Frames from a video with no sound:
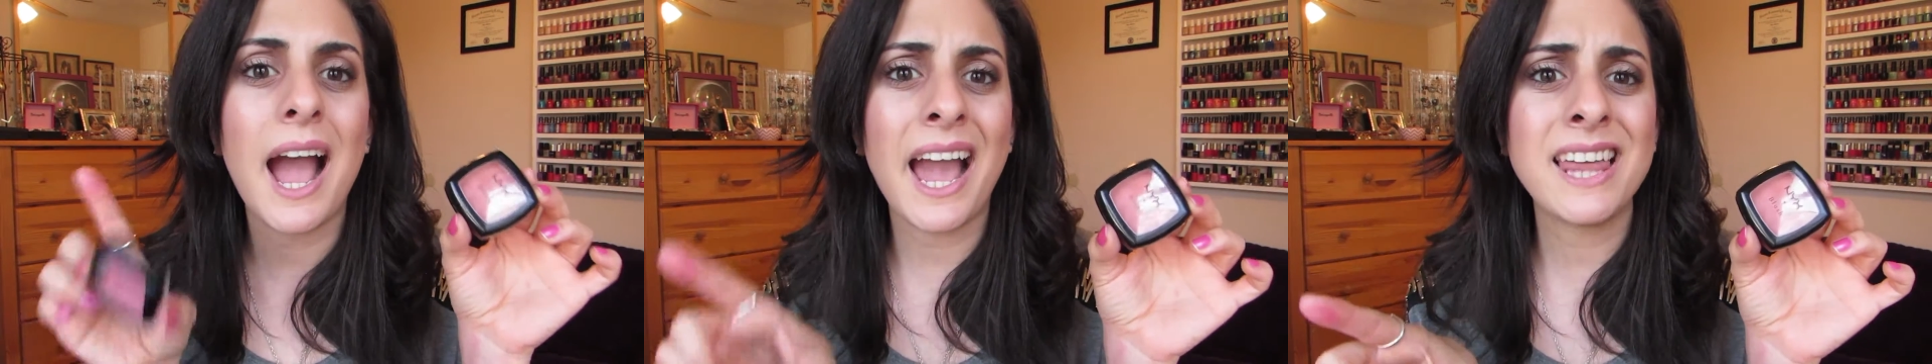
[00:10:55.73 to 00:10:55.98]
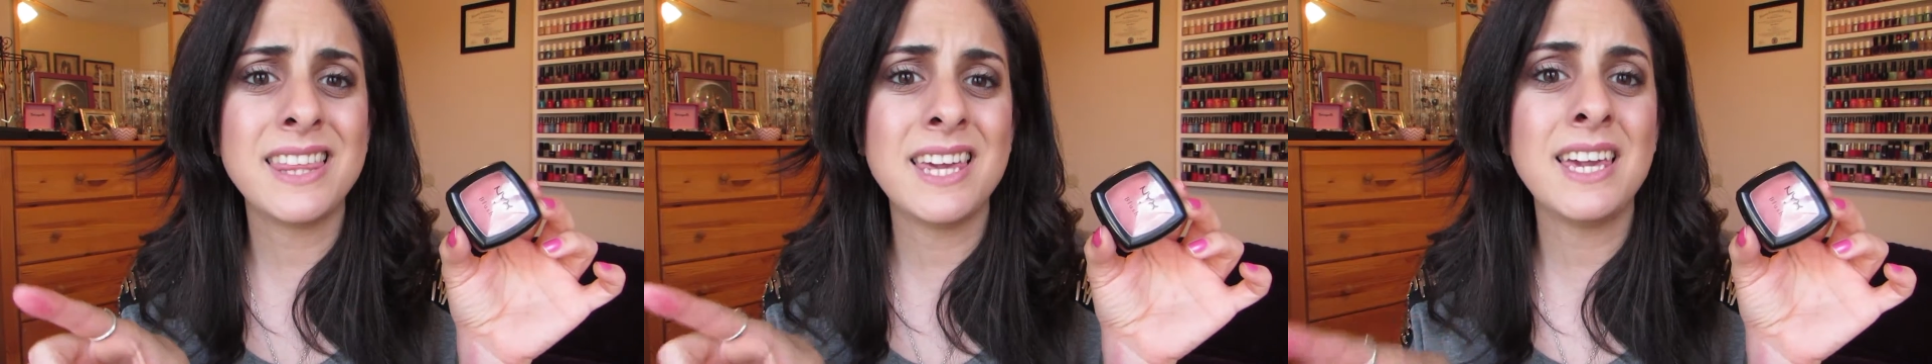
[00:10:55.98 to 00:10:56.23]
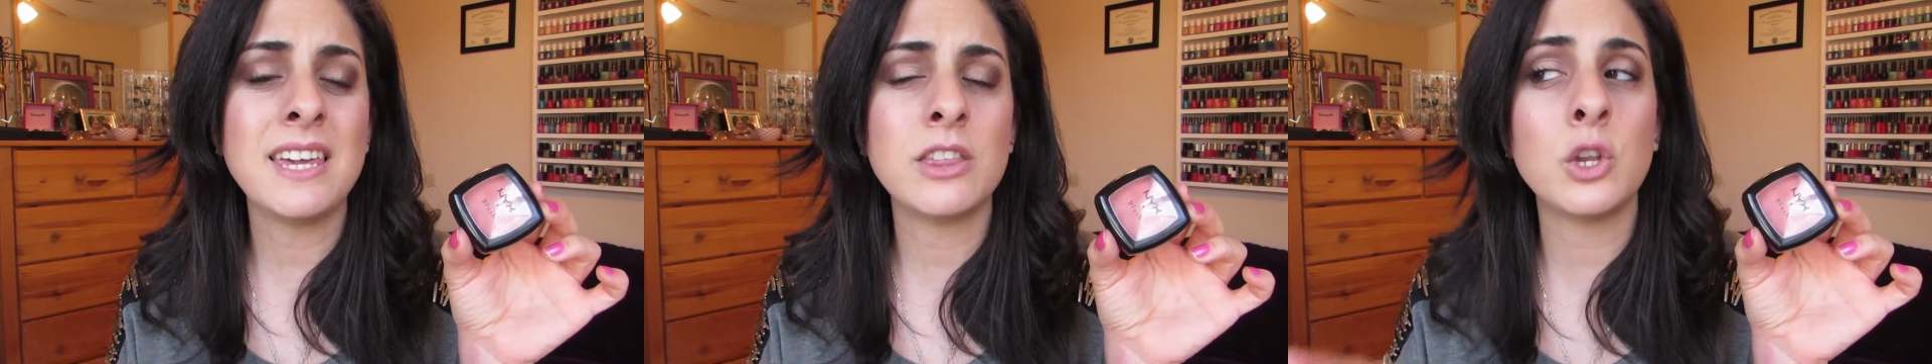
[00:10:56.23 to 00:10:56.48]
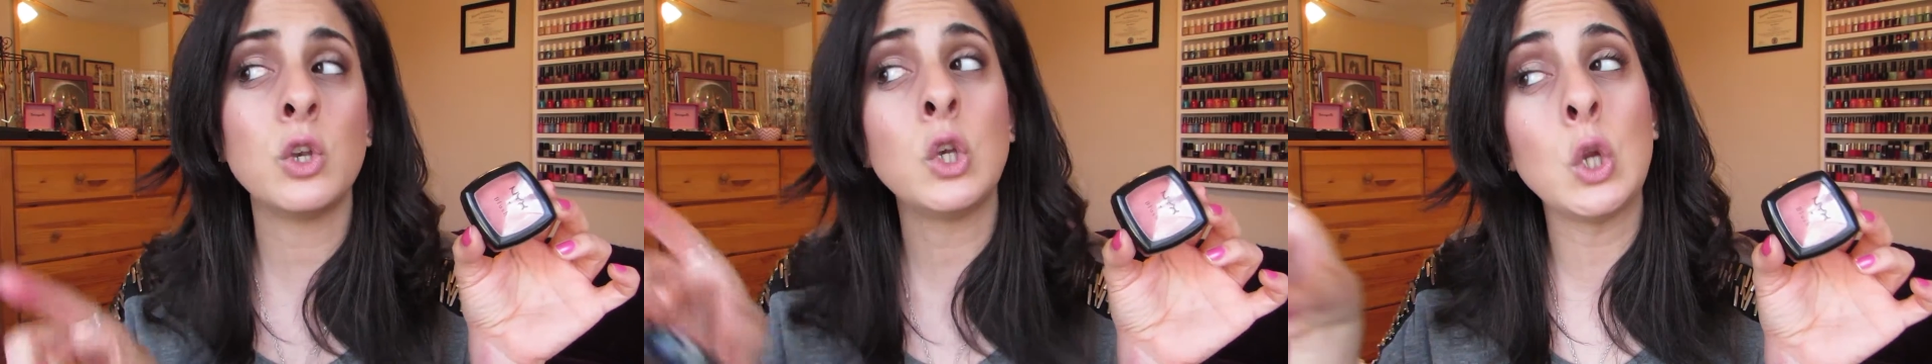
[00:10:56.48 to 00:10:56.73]
I think
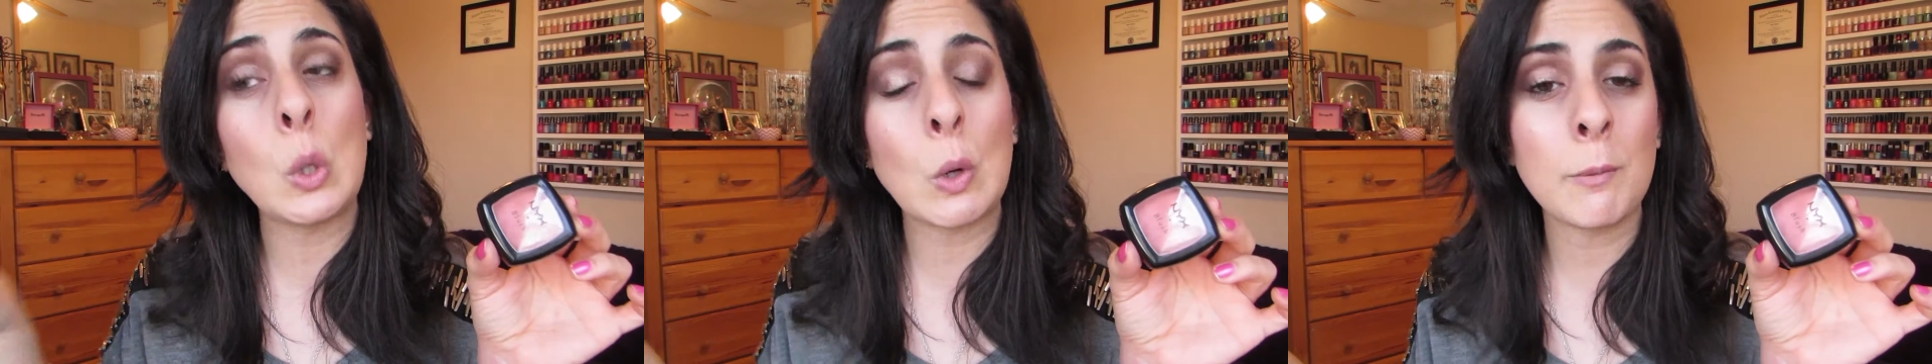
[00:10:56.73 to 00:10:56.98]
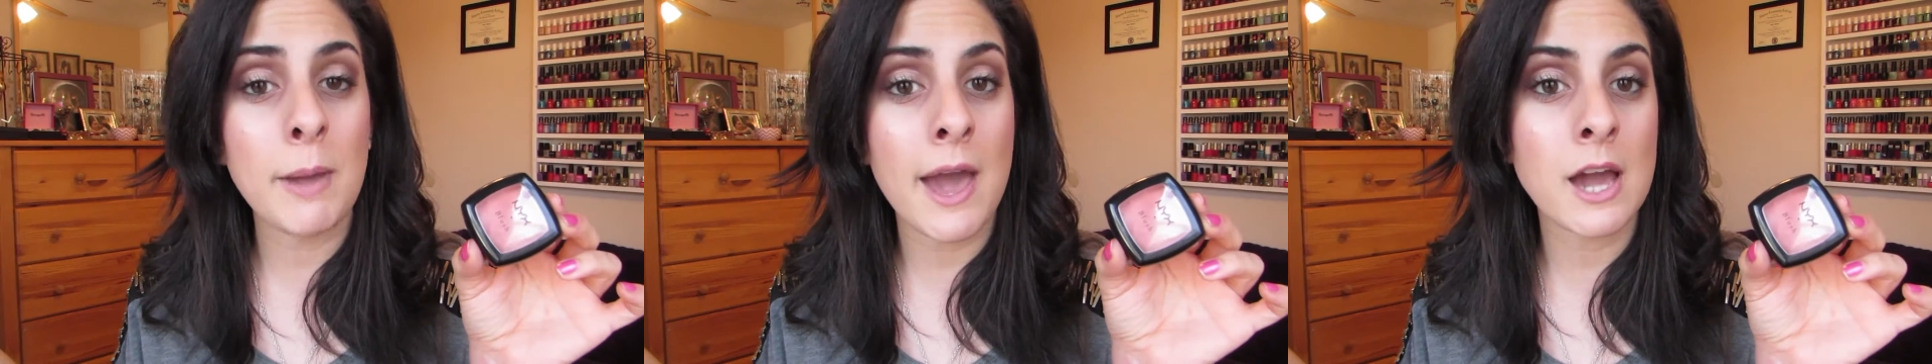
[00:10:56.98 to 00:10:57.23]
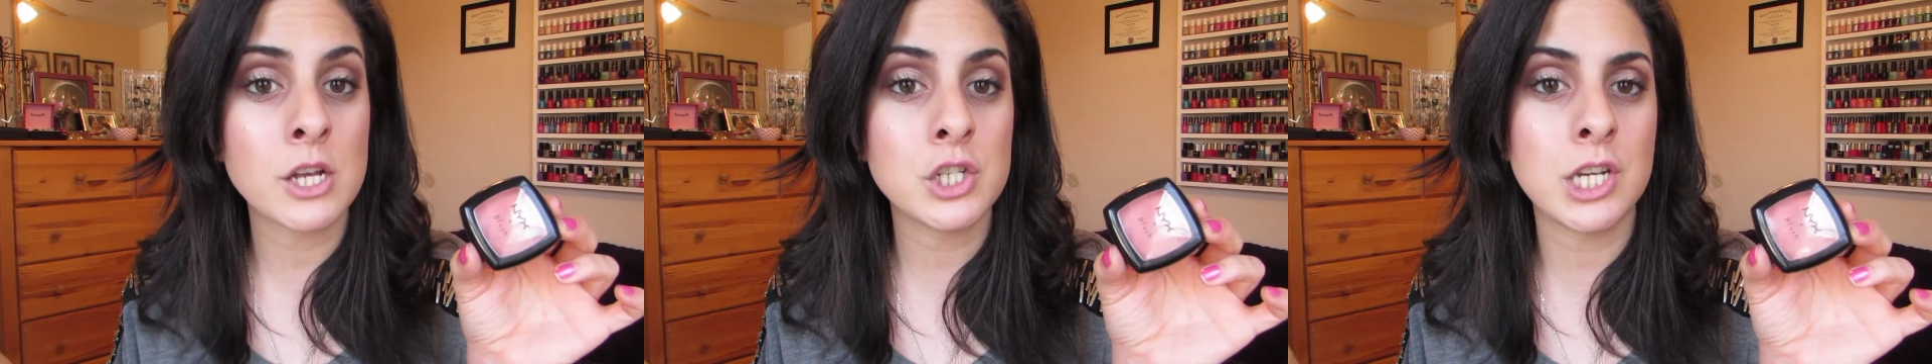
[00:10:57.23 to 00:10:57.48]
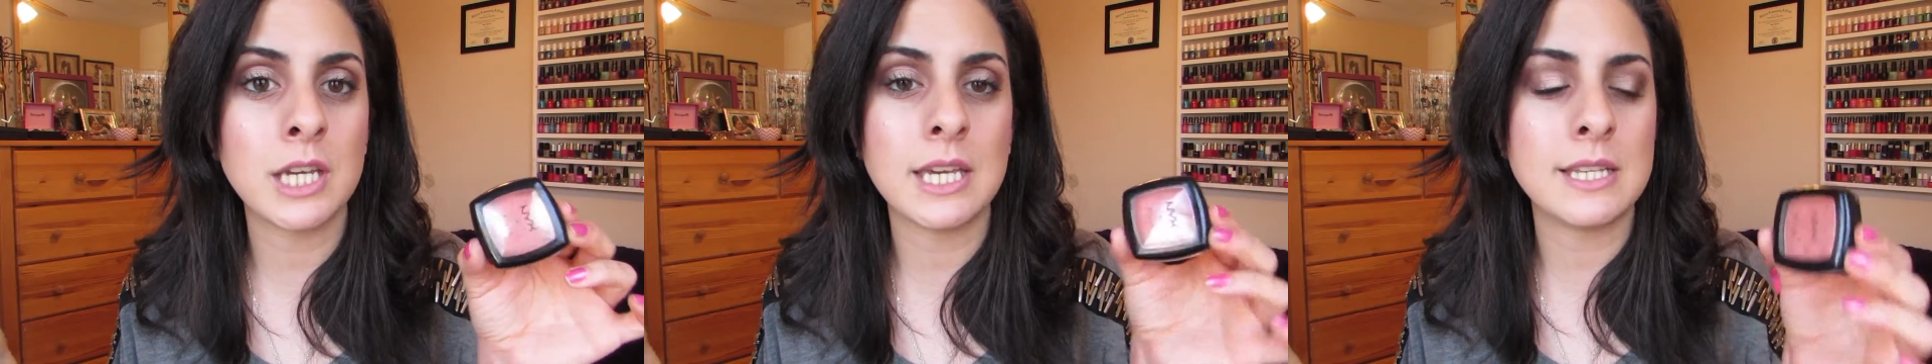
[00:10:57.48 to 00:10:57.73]
the newer
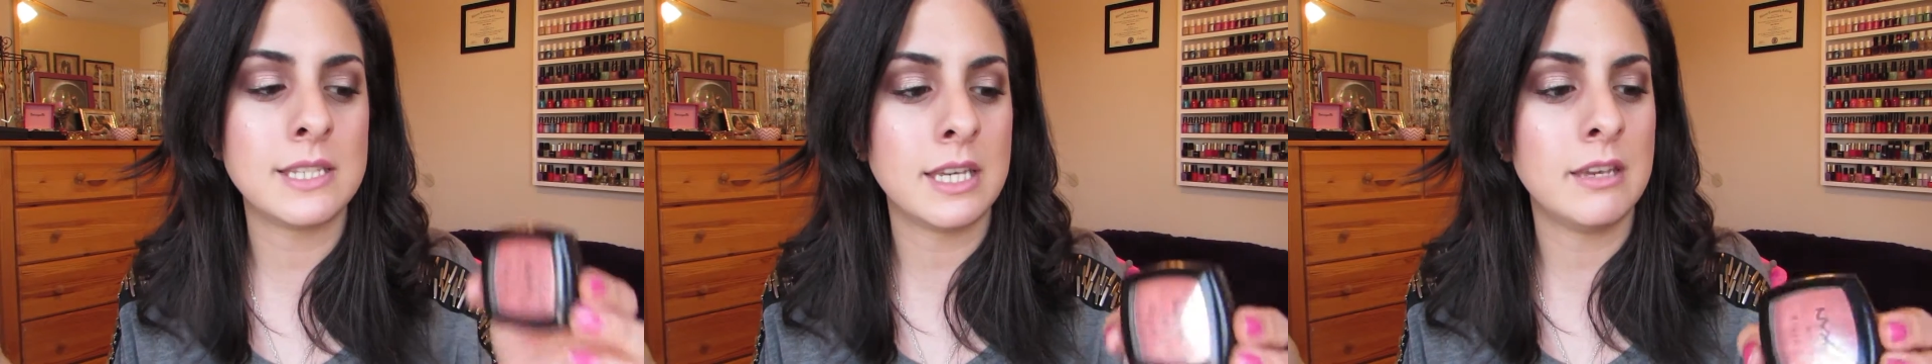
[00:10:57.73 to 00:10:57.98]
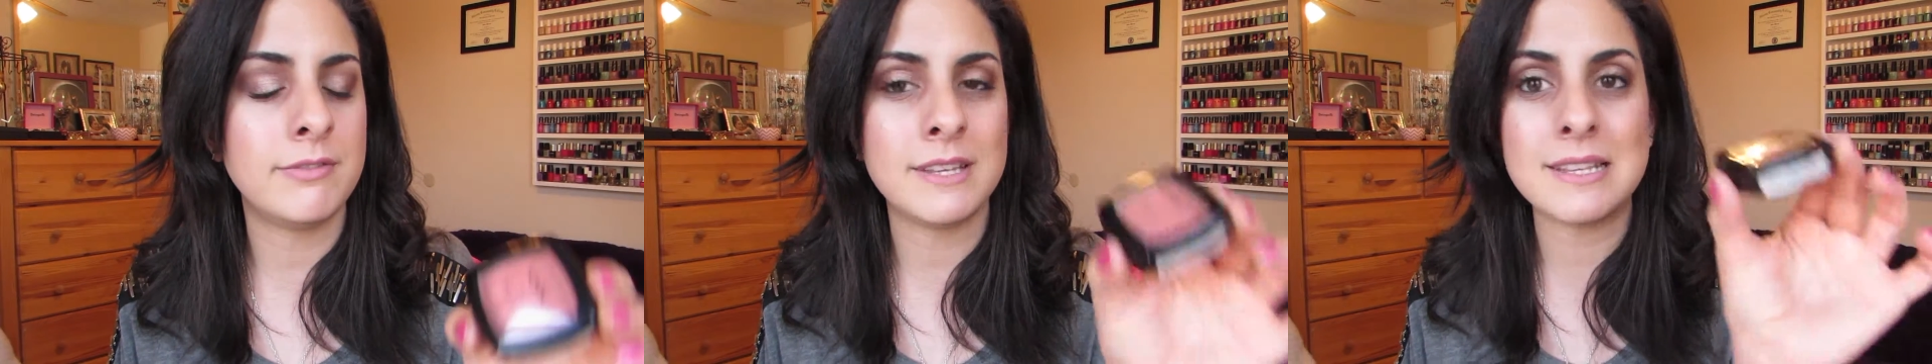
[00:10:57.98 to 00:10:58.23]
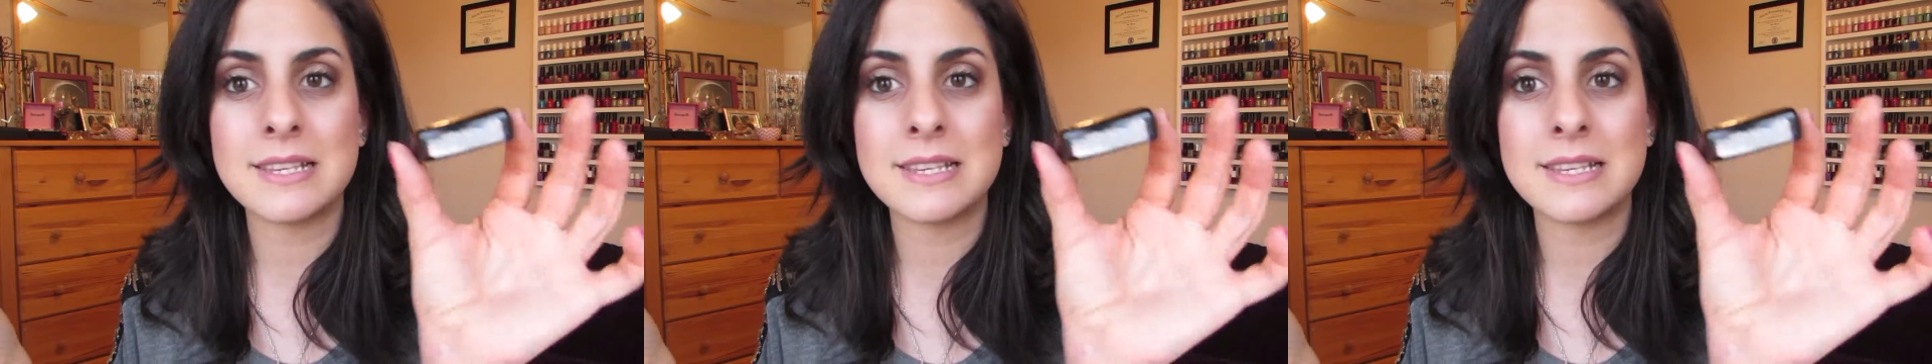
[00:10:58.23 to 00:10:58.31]
packaging is even